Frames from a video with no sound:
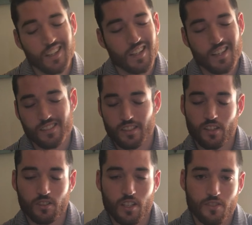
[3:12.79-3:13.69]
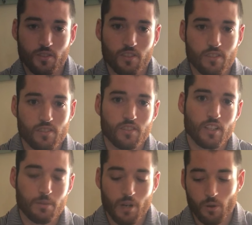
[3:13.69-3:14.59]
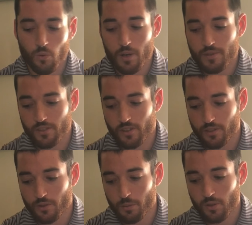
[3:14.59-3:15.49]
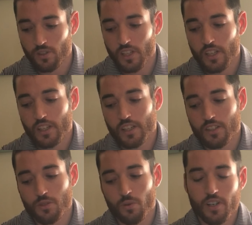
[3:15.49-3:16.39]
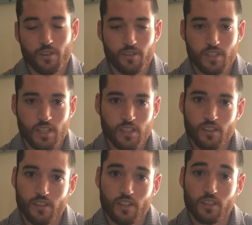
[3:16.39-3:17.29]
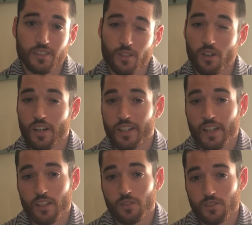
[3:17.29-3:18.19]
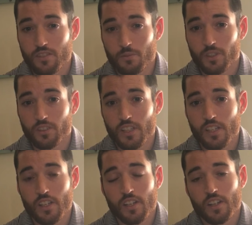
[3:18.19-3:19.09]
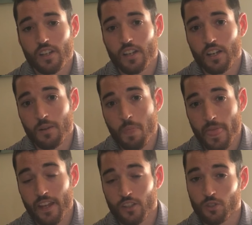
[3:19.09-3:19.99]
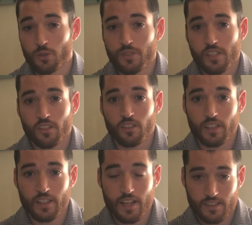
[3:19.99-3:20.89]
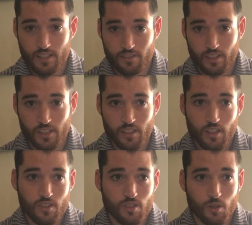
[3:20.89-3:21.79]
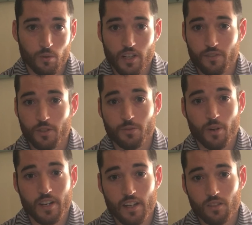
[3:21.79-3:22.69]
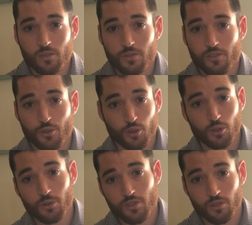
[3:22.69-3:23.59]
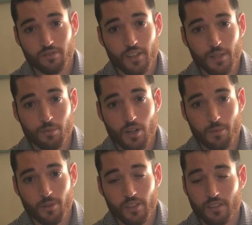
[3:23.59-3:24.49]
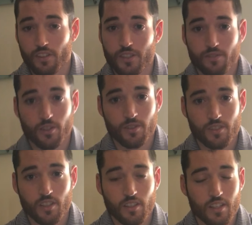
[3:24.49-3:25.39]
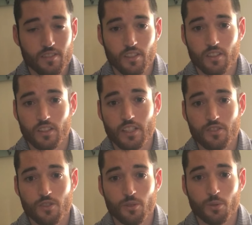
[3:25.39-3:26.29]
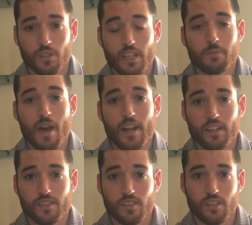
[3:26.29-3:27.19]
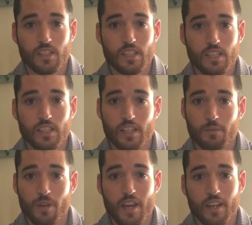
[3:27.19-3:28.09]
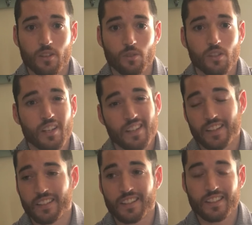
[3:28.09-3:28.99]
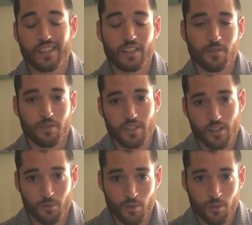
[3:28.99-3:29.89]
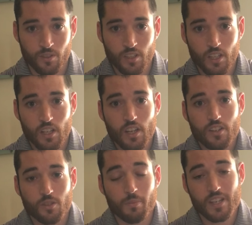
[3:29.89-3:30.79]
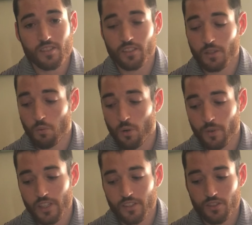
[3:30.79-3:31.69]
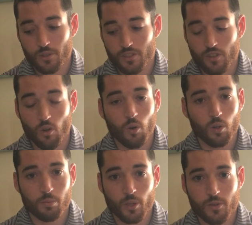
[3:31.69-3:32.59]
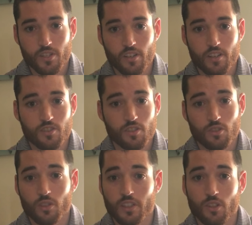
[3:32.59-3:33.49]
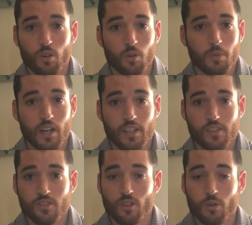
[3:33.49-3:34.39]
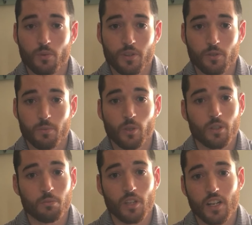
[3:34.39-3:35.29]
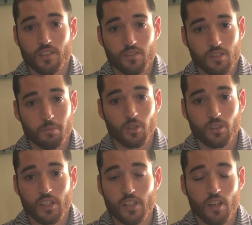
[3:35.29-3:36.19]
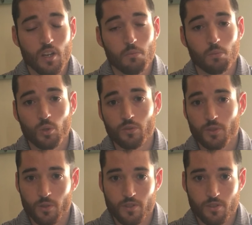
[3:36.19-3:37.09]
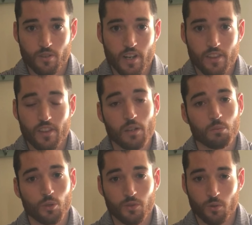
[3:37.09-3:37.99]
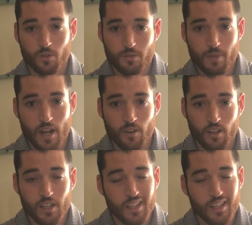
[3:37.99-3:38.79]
Last thing that I'll touch on is a study by Webster and Gribble in 2013. They looked at chronic ankle instability and gluteal inactivity. So whenever you sprain ankles, your glutes don't fire properly and vice versa. That's going to lead to kinematics in the knee, hip, ankle that can lead to injury down the road. So basically what we need to do as a whole approach here is just look at the whole body. Start with those building blocks of stability, move towards strength, then move towards power.